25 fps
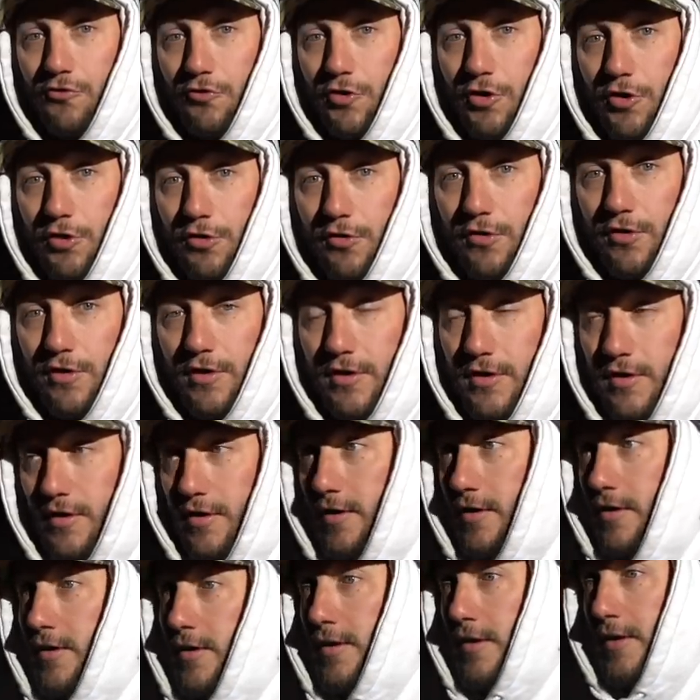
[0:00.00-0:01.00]
Drew.
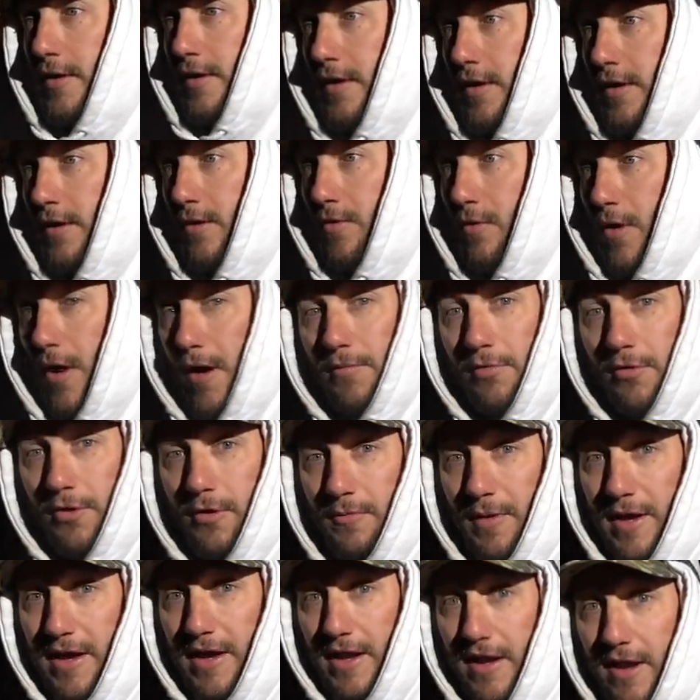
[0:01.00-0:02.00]
We're able to
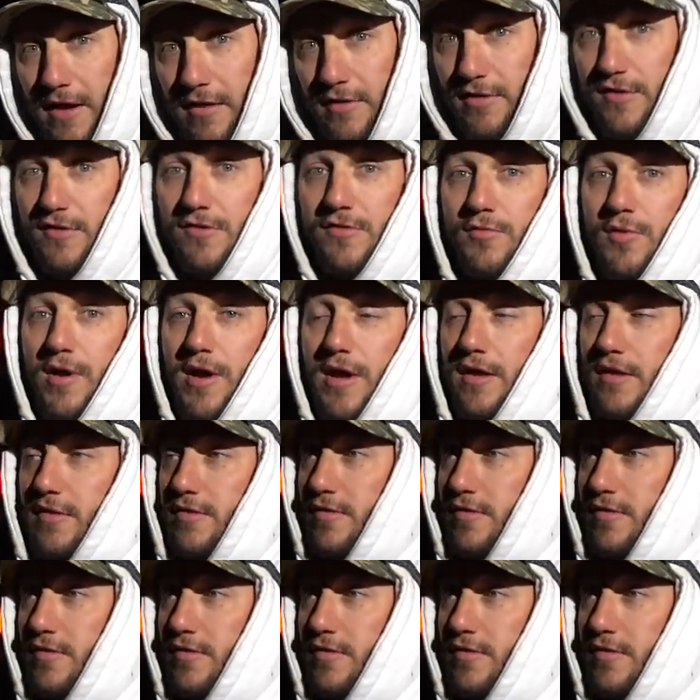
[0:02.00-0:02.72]
make it out this way.